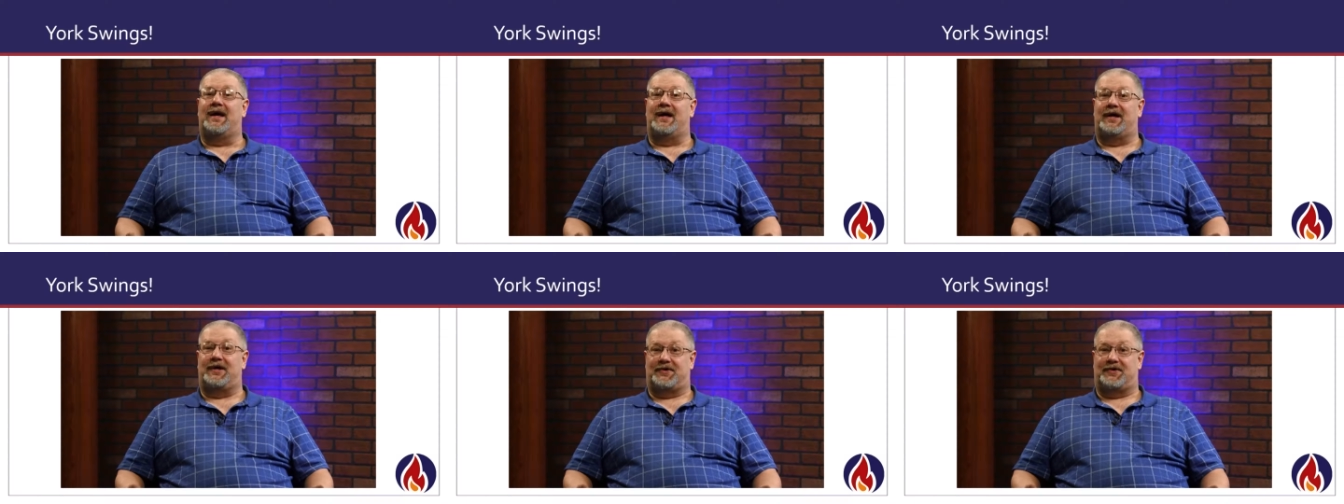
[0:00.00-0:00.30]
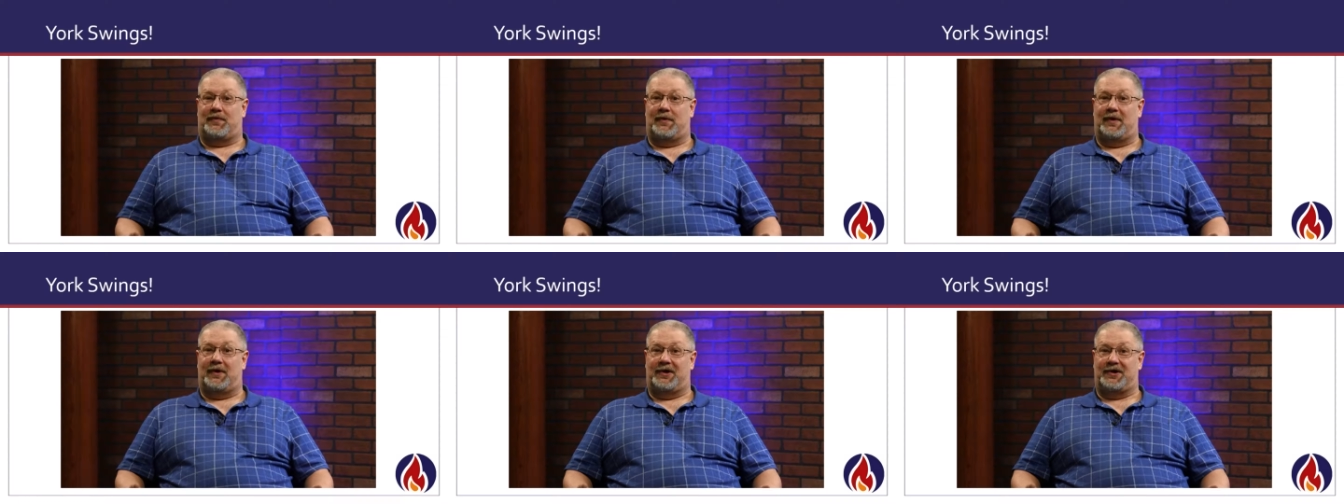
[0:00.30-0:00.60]

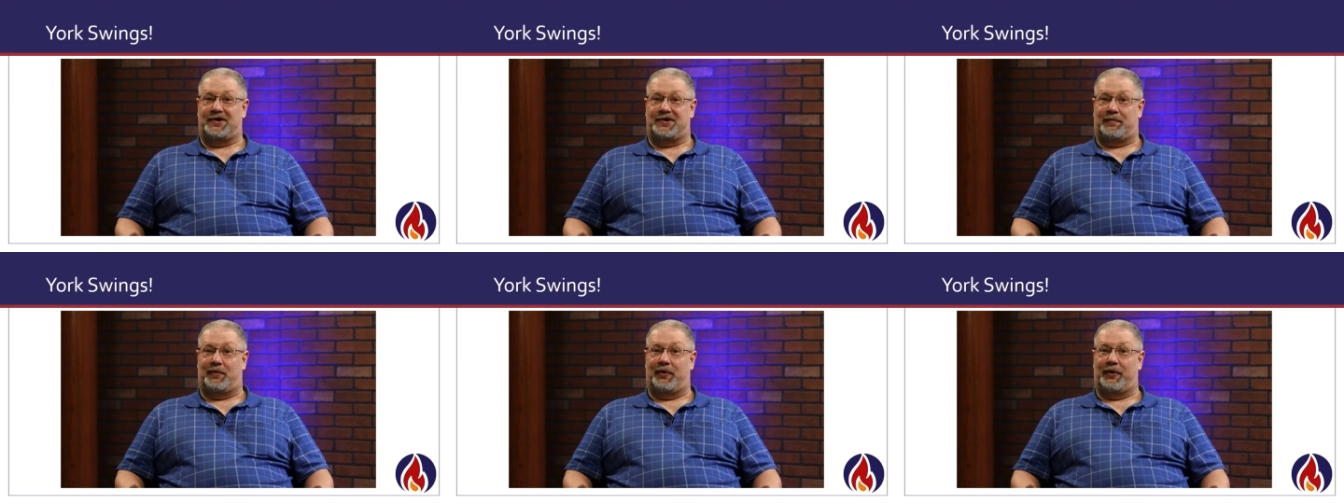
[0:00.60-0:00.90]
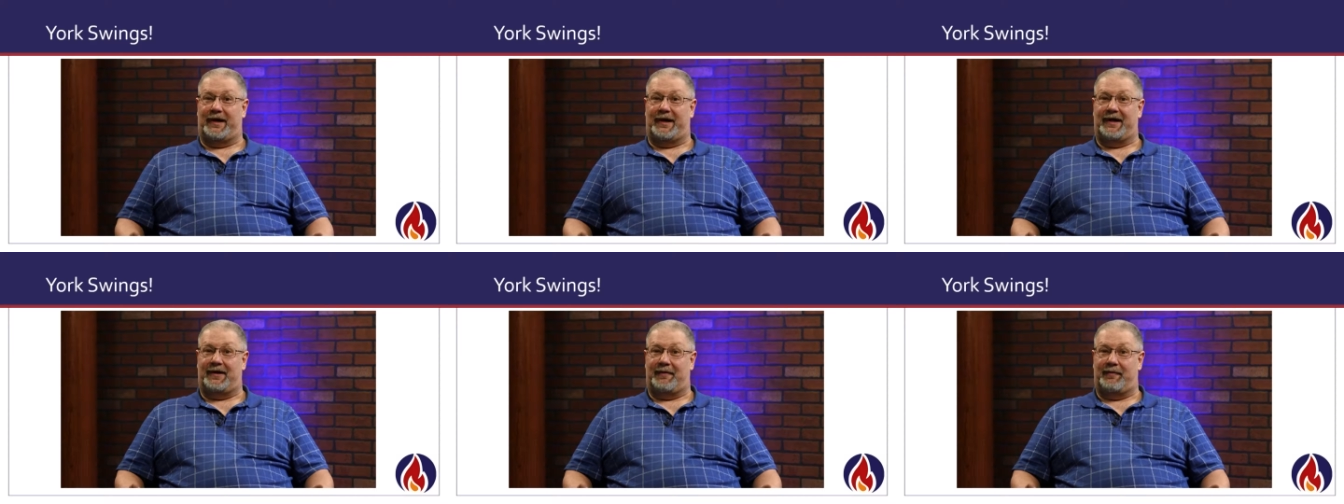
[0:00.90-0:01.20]
as well as
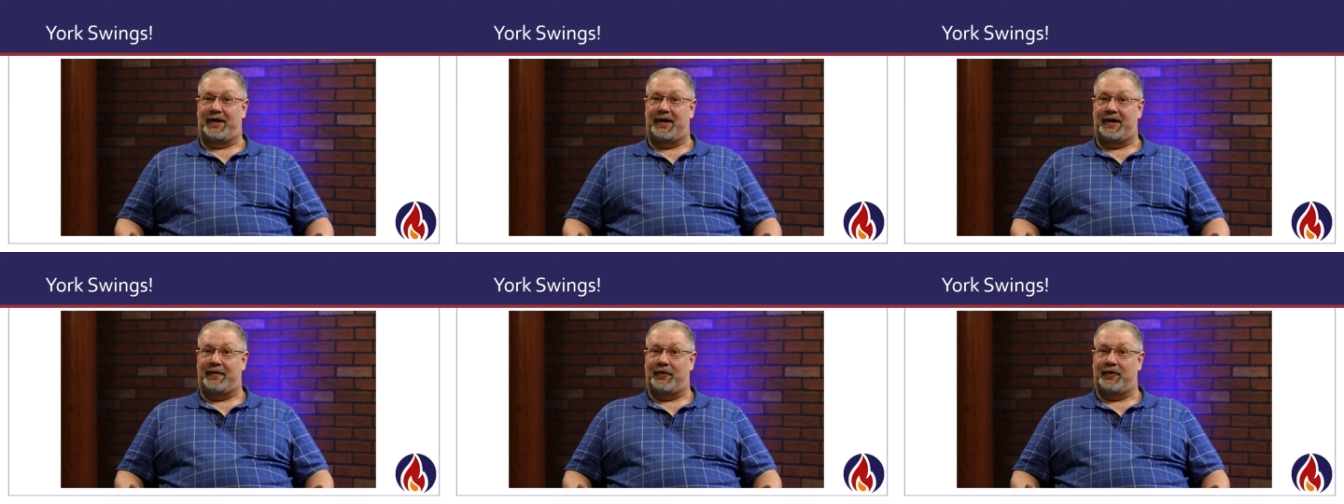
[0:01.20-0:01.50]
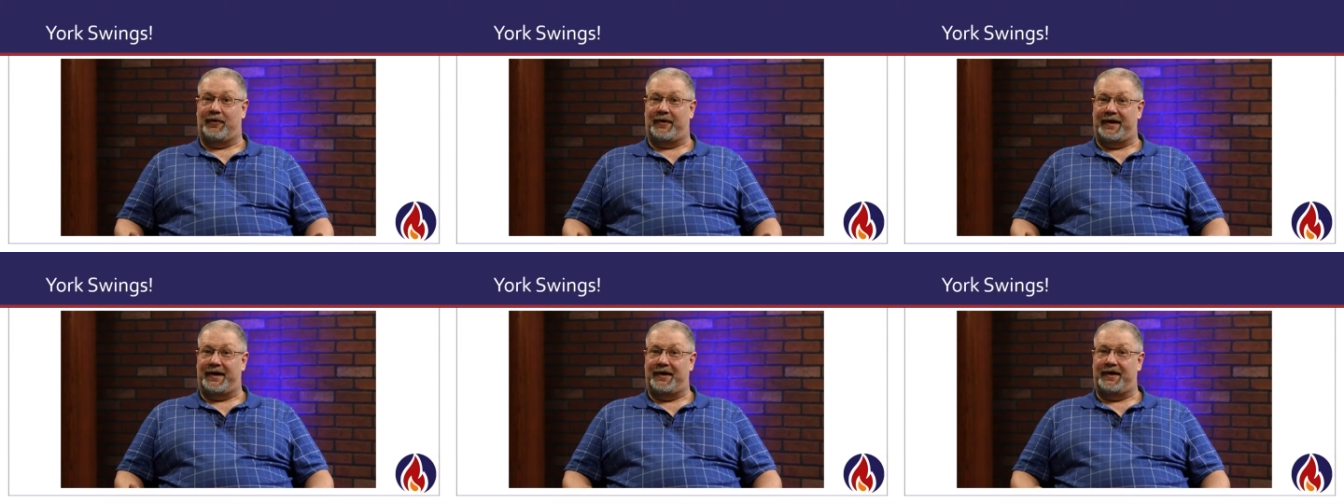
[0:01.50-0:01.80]
bringing
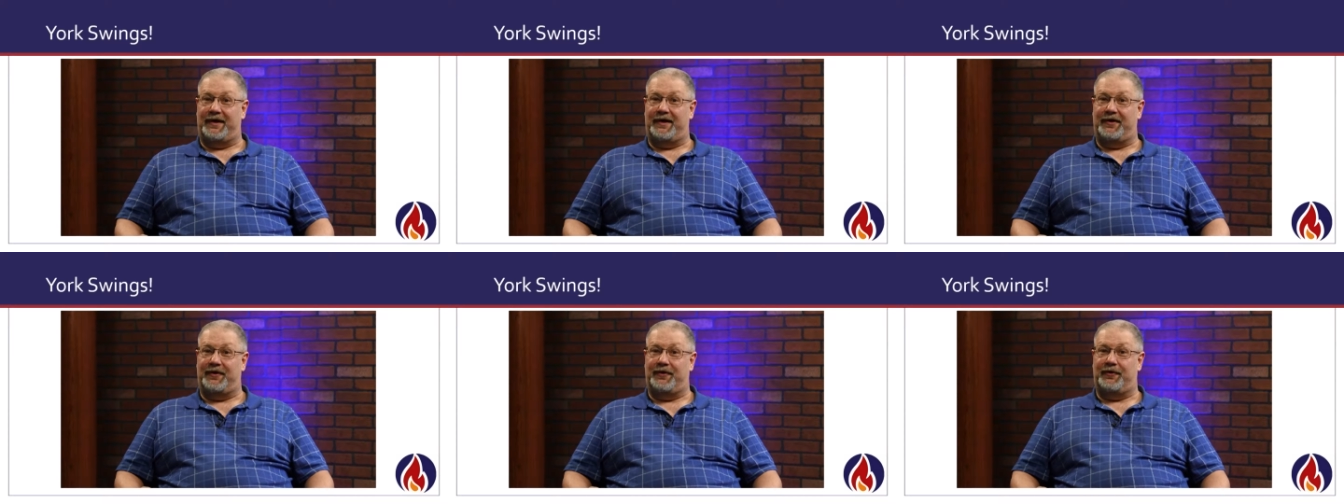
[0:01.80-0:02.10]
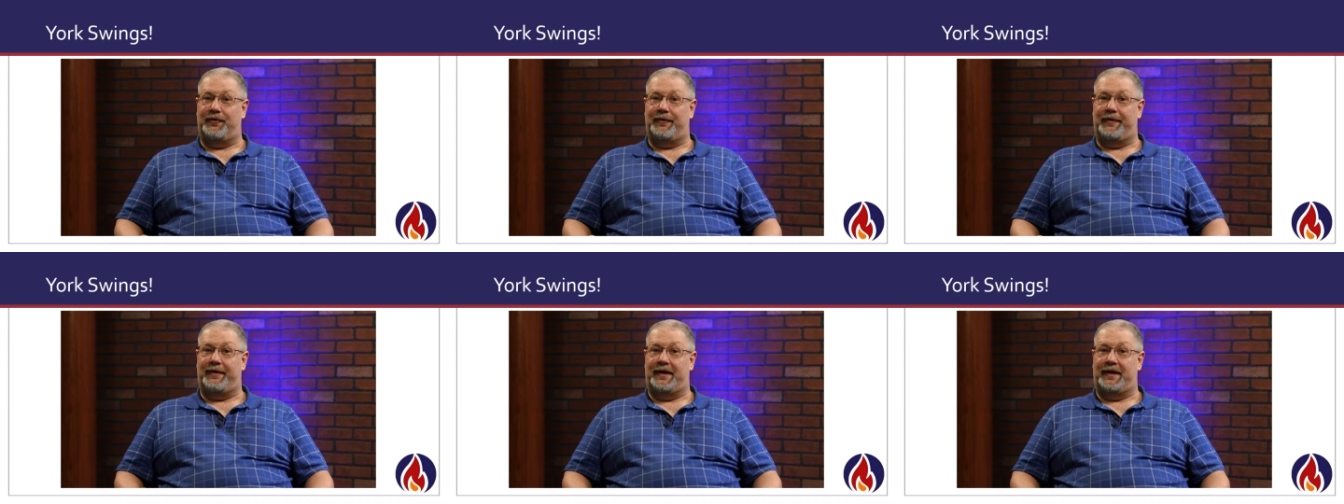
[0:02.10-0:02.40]
people
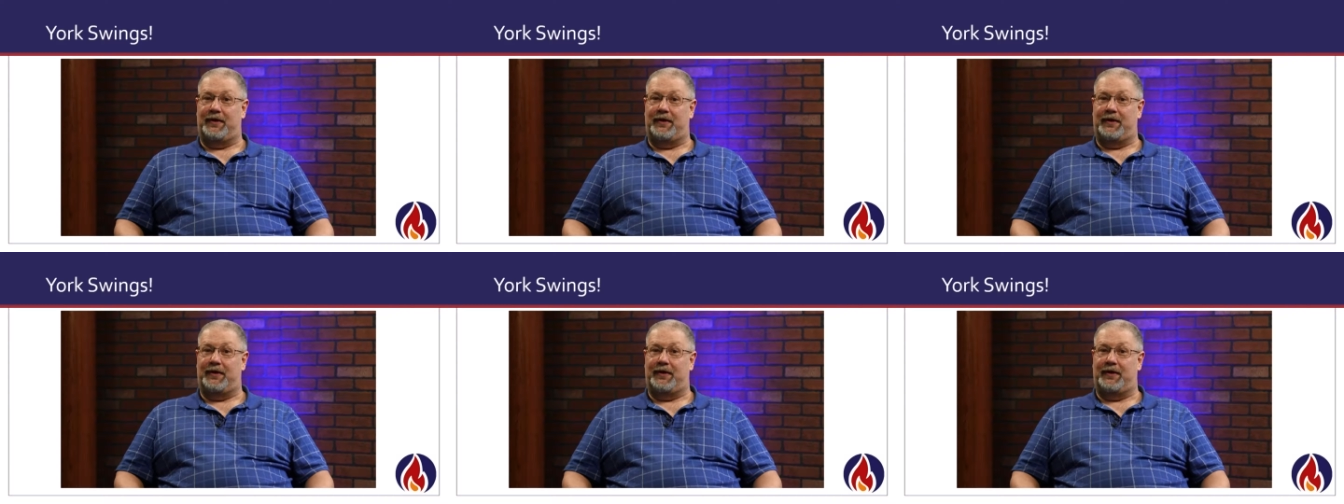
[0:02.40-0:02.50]
into the